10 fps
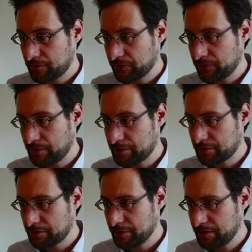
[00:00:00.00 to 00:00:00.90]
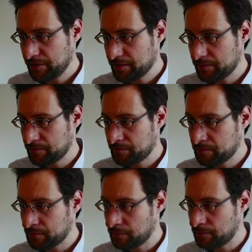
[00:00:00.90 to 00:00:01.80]
was var ADM
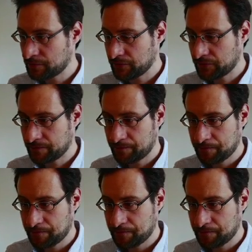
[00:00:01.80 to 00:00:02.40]
logs.